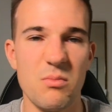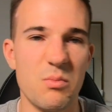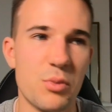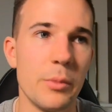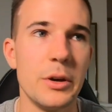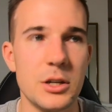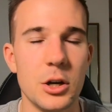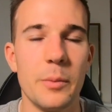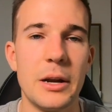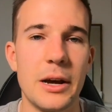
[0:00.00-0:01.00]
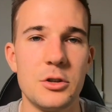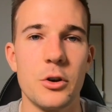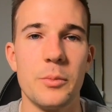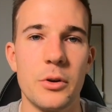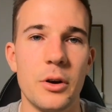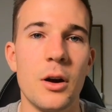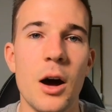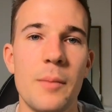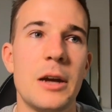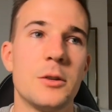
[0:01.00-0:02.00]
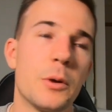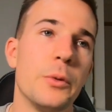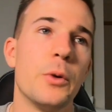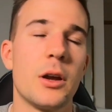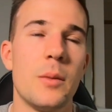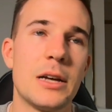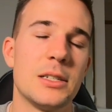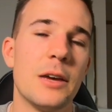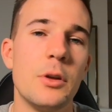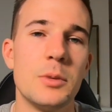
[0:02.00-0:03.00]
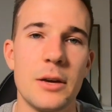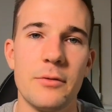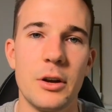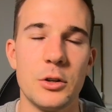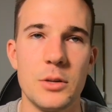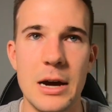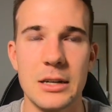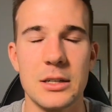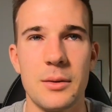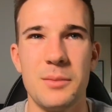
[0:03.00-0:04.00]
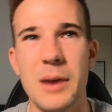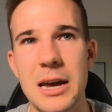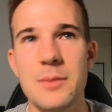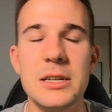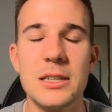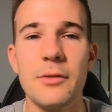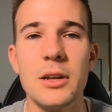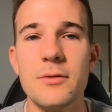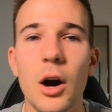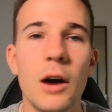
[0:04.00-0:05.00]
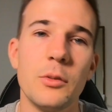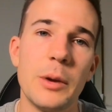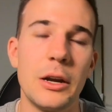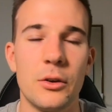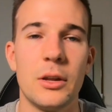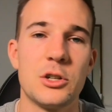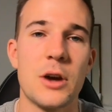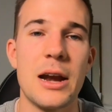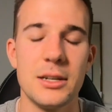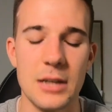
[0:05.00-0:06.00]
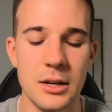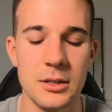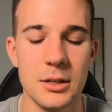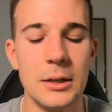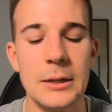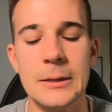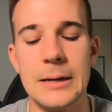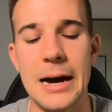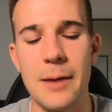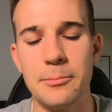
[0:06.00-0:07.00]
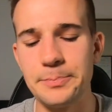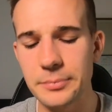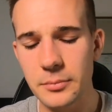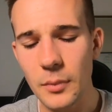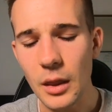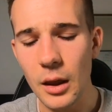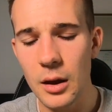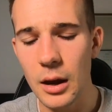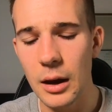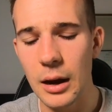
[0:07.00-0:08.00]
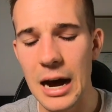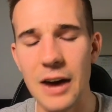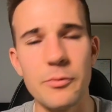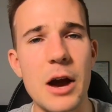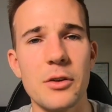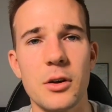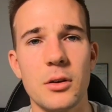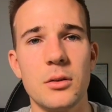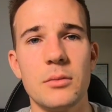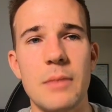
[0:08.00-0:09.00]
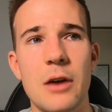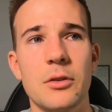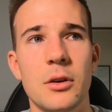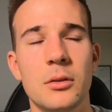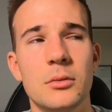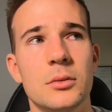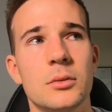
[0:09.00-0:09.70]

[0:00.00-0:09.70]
probably your top end age group in an ironman is probably working about 70% vo2 max so maybe 75 depending on their training status um, half marathon marathon